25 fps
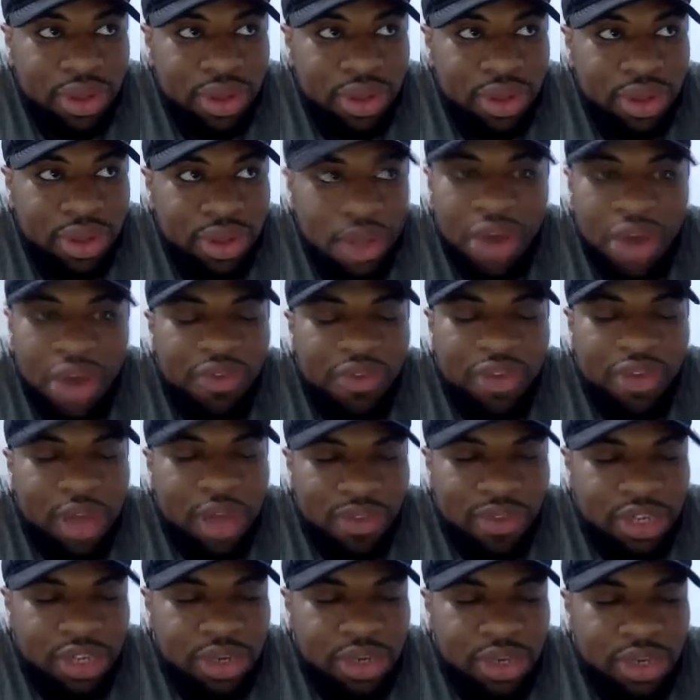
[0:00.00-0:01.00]
No, I don't think. I
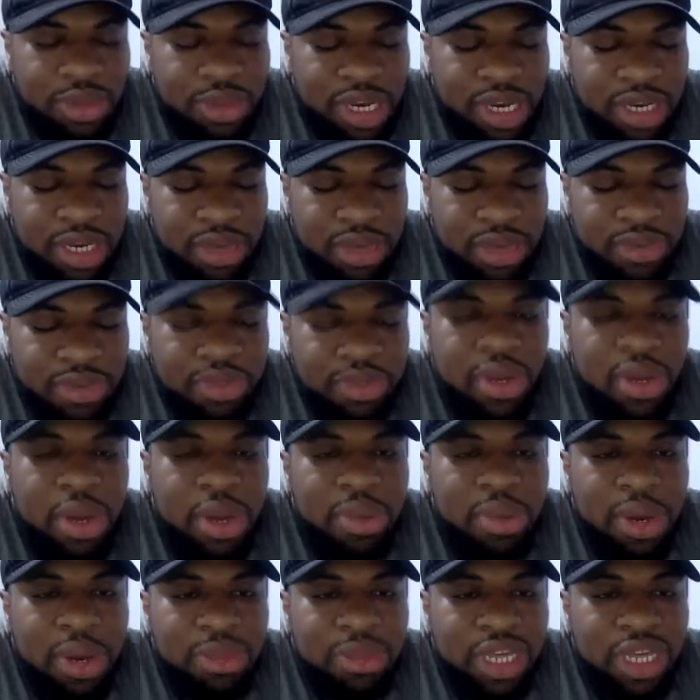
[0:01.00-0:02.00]
think Tierney's better than him.
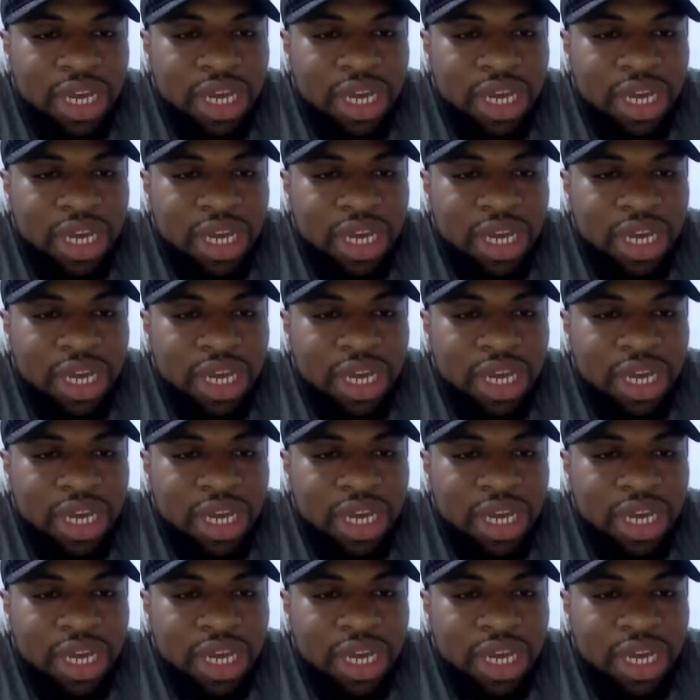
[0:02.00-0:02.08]
But I'm saying.